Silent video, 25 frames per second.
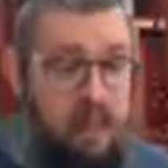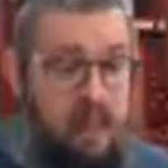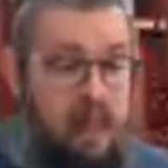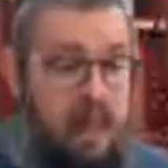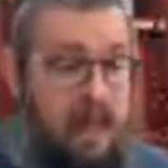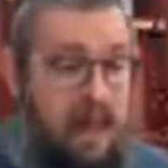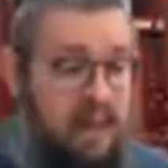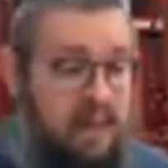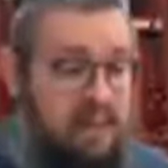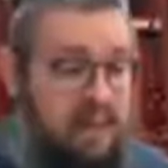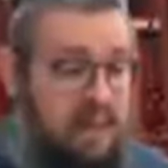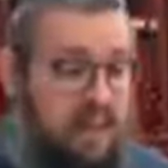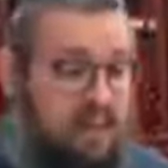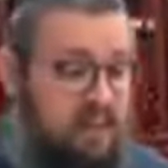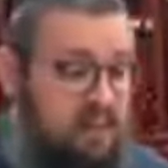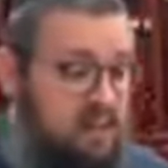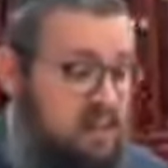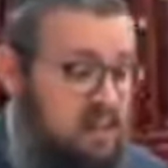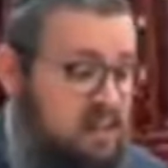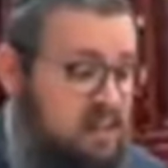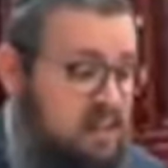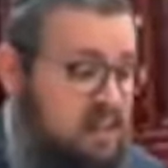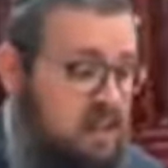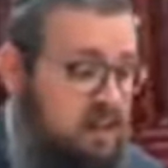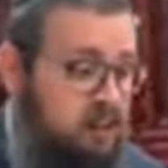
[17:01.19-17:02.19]
And the idea
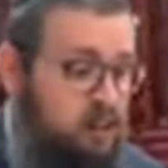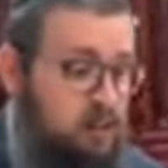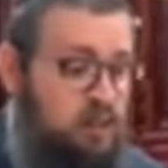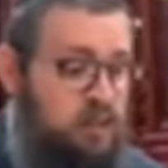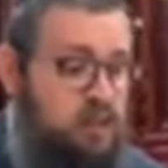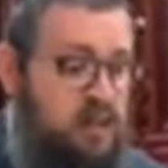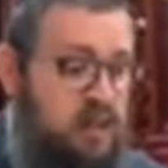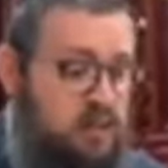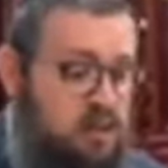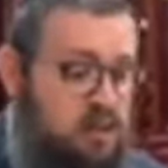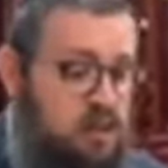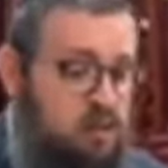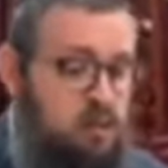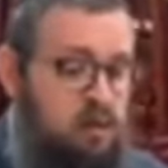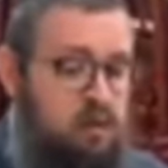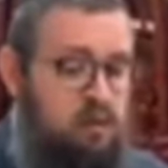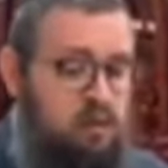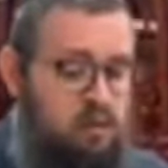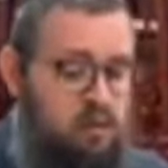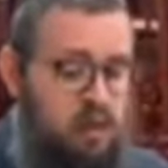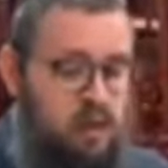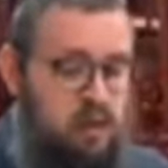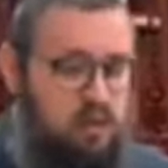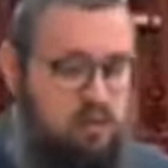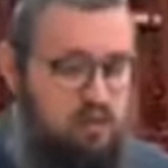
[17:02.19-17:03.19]
is that a person has to work with
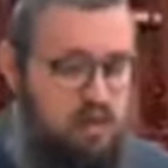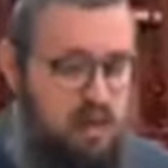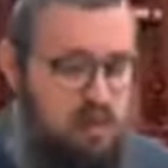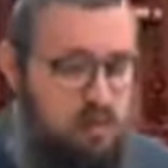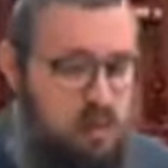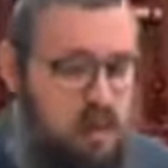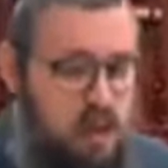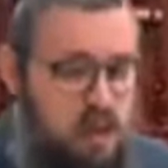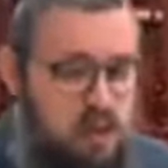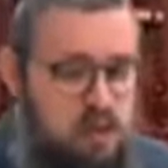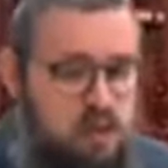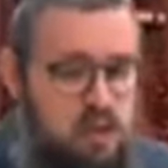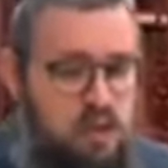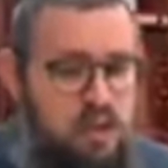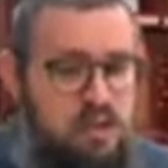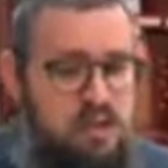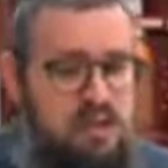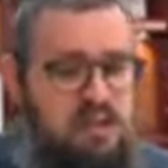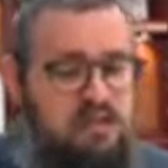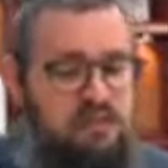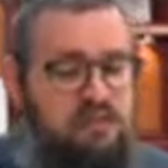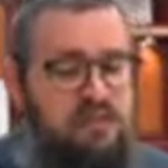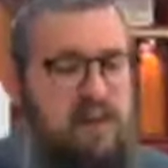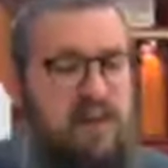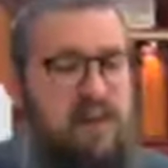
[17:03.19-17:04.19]
both of them. So there's
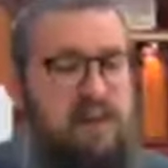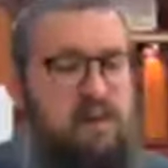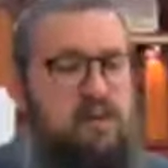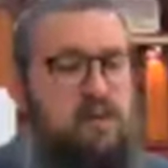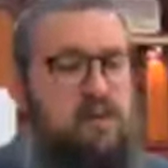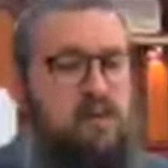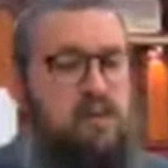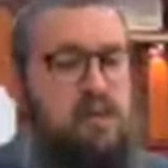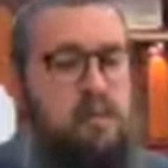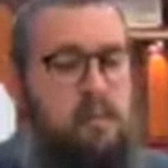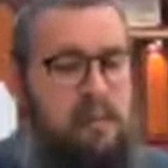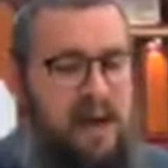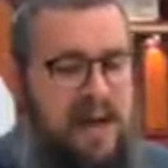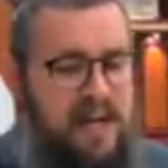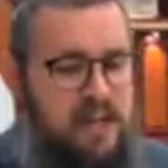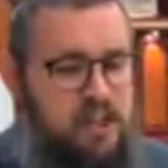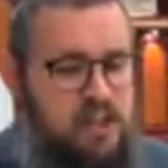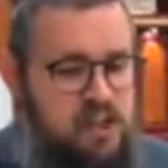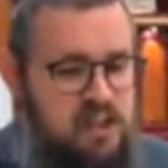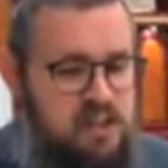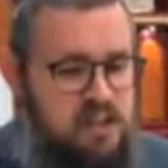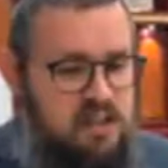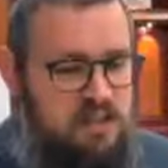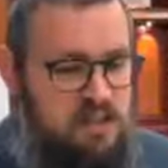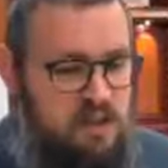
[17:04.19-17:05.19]
the fire, there are the
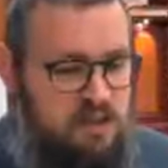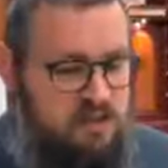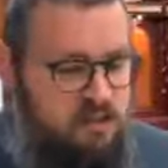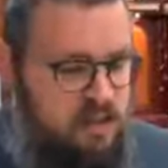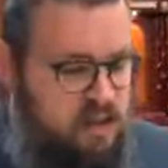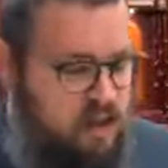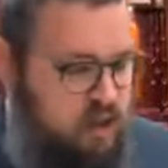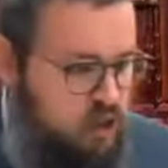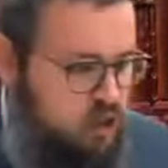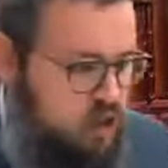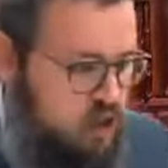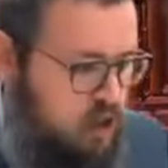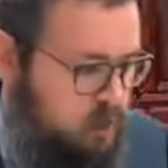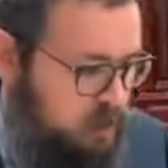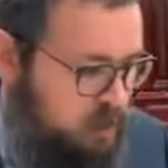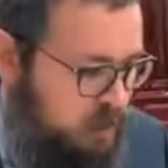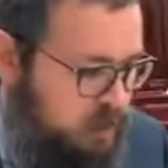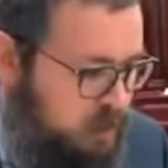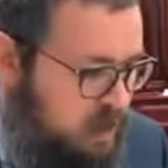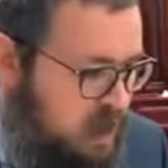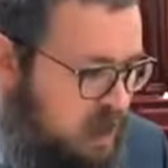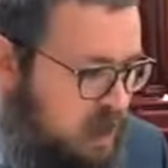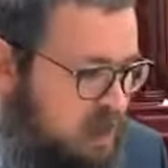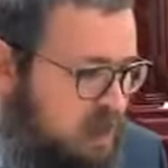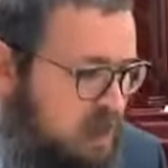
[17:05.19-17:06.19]
passions of the neshama.
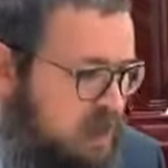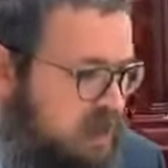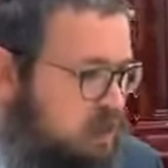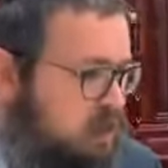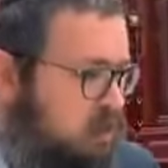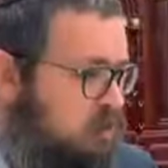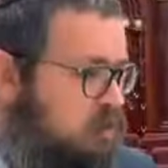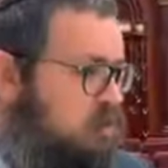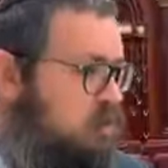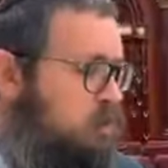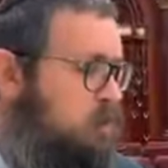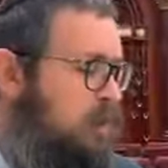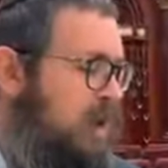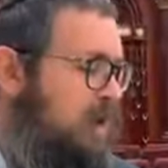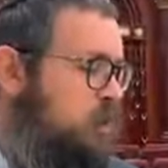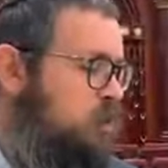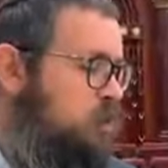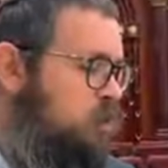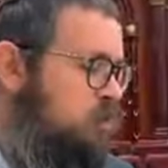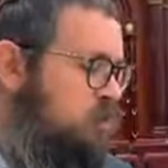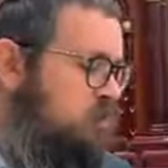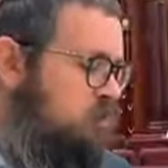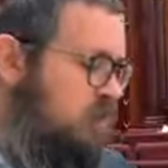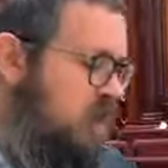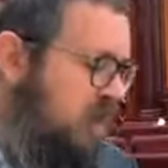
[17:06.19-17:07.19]
Then there are the
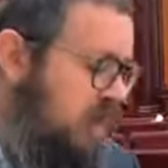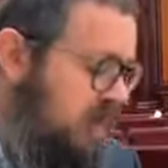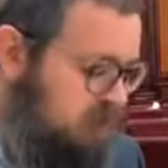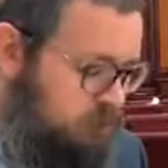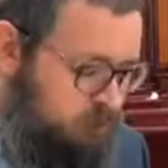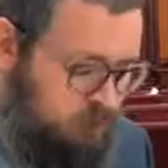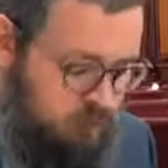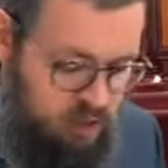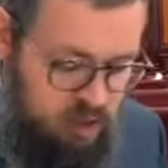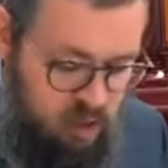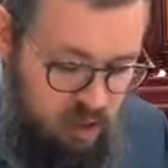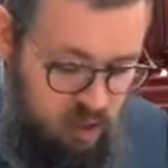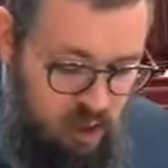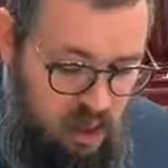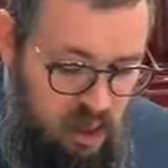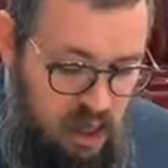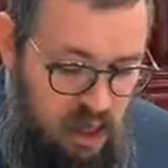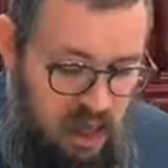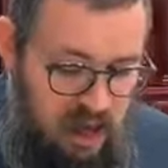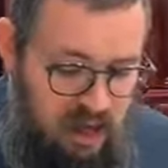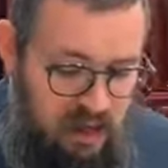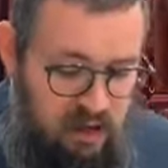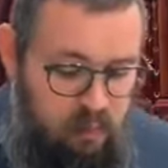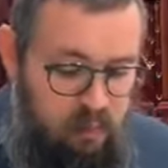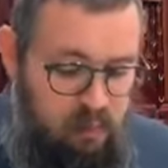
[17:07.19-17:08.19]
passions of the animal soul.
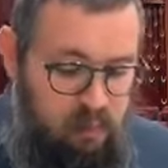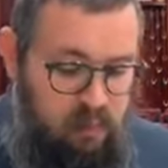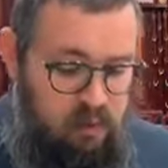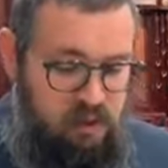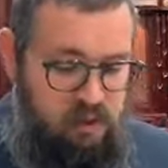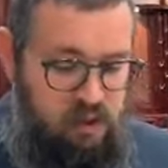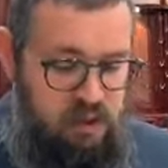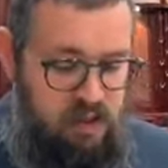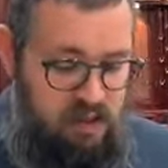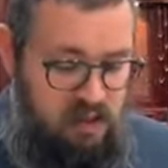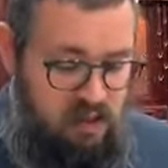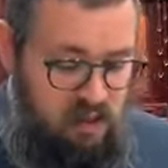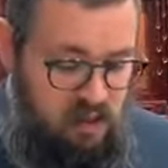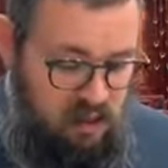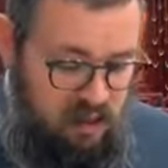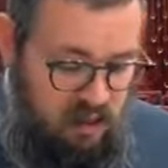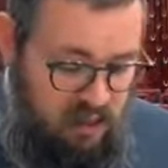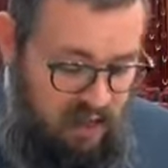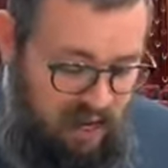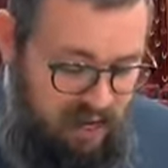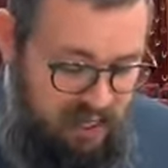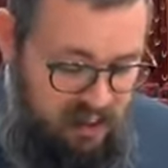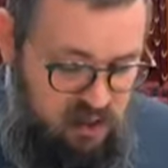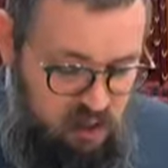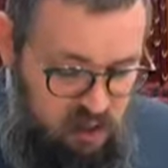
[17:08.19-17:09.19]
And a person
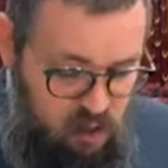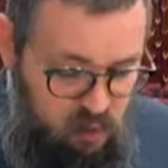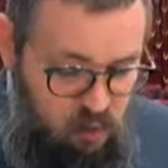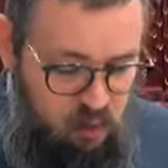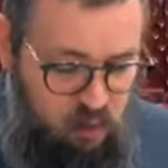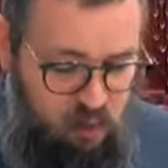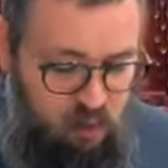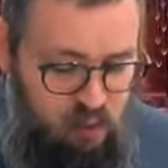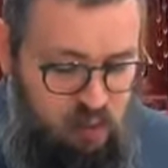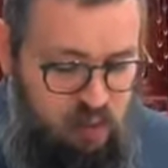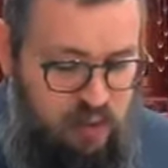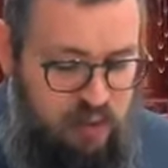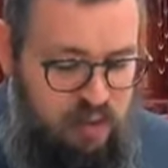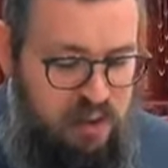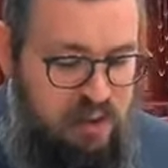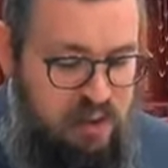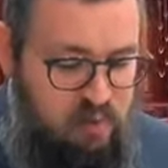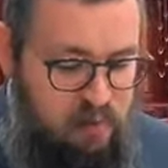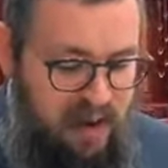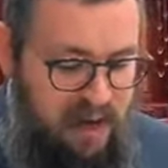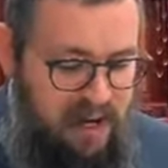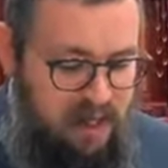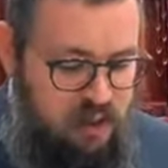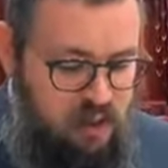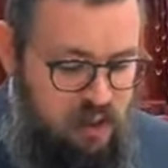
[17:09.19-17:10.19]
has to work with these
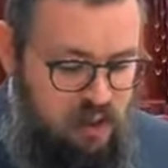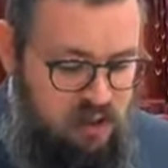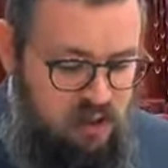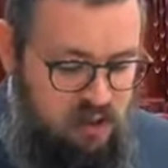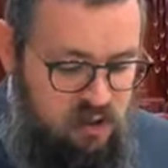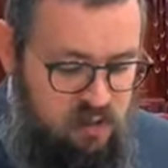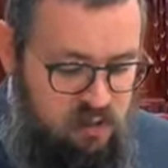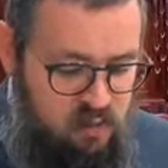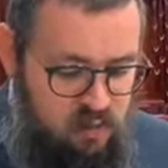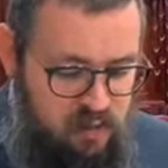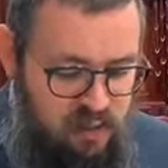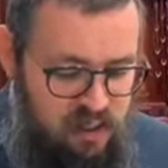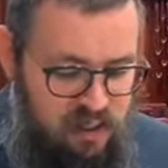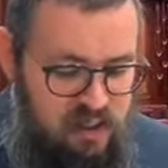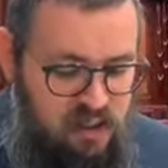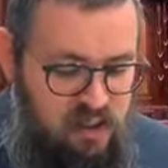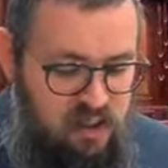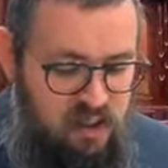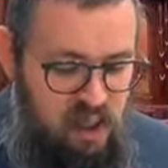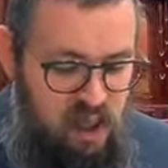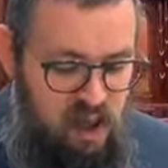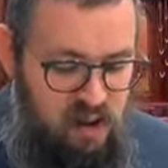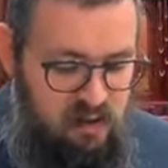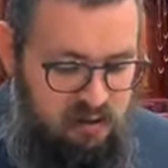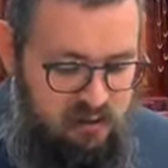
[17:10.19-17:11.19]
passions, with these
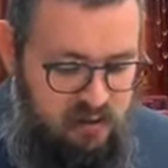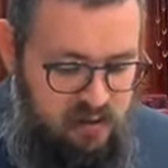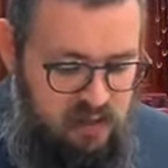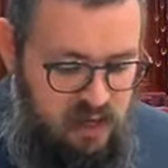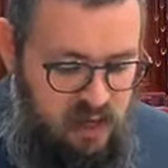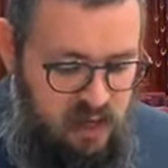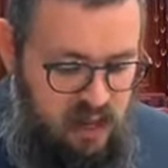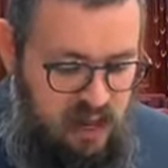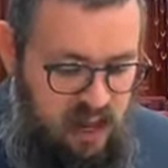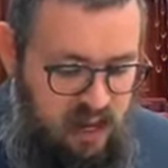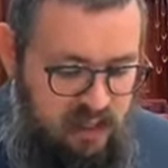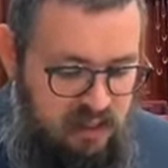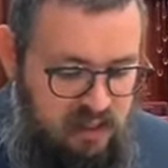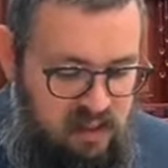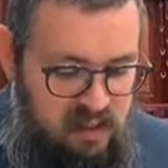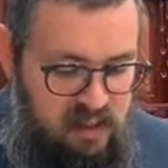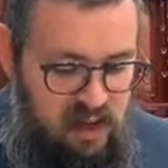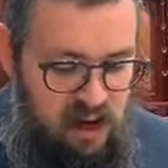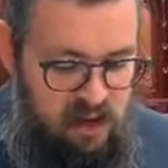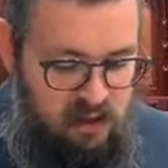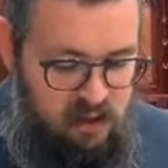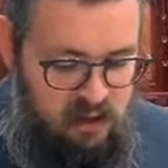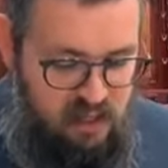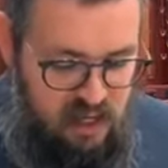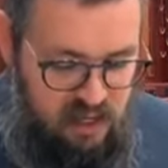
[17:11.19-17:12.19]
loves and
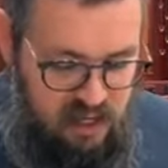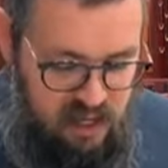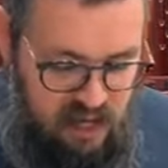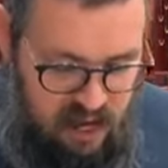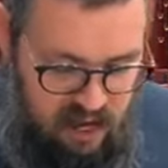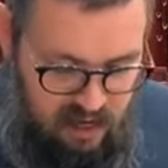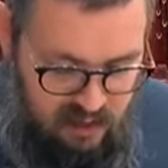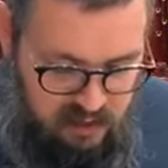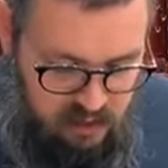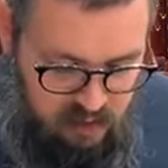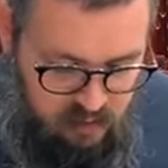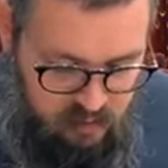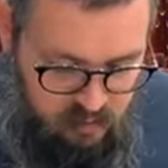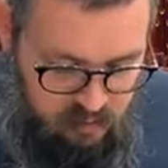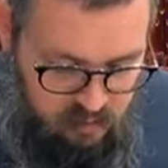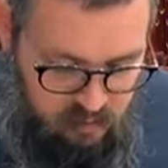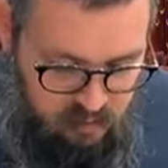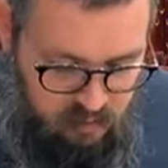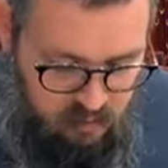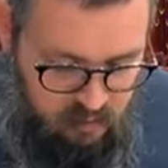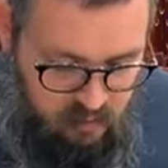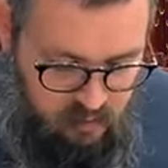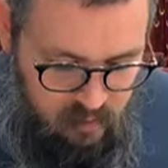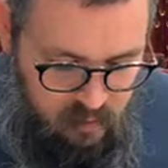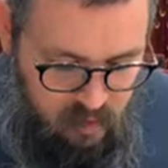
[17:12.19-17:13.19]
desires that he has.
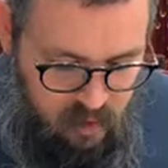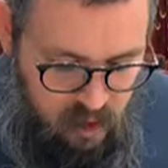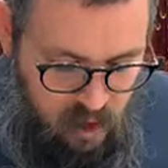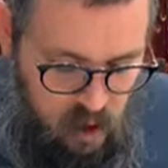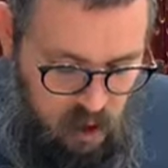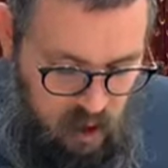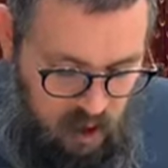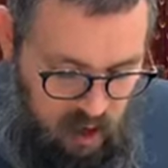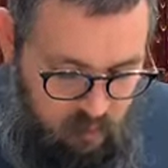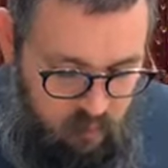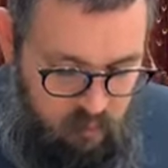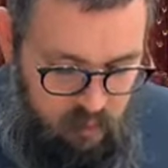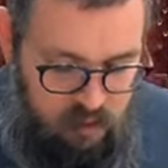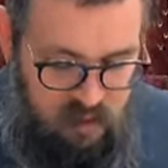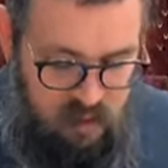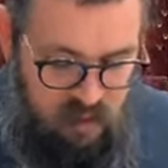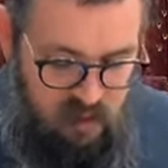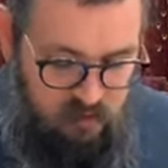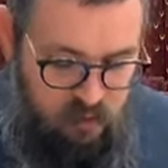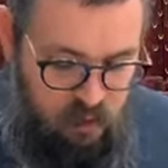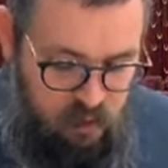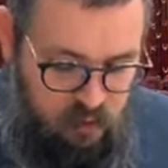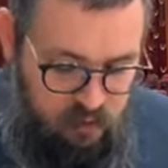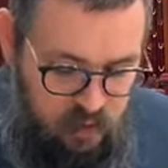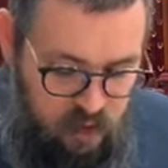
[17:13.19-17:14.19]
And what does he have
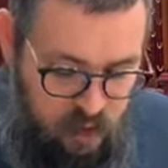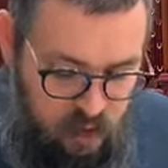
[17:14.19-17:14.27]
to do?